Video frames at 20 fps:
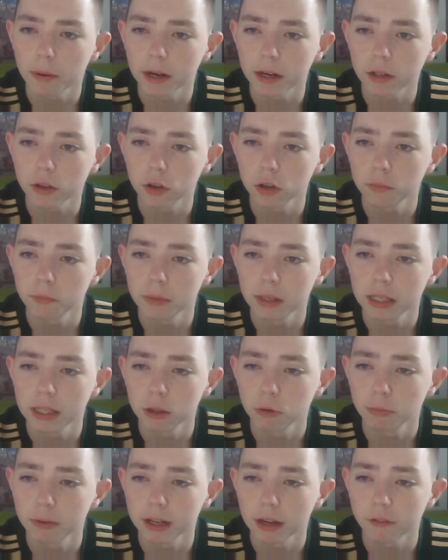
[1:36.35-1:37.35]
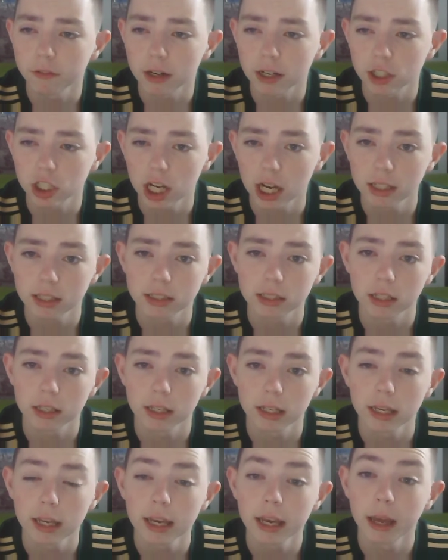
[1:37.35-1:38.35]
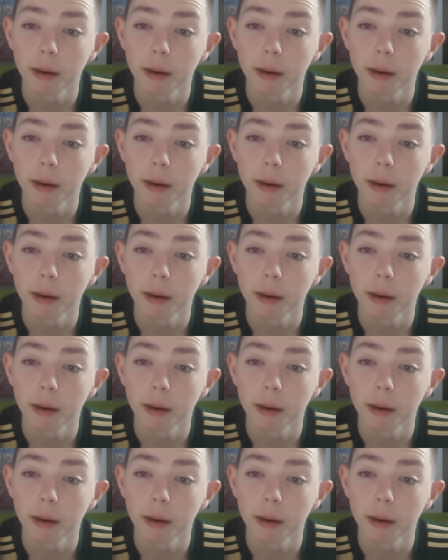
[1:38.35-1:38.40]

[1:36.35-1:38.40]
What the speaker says: and it could mean he'll be given a chance to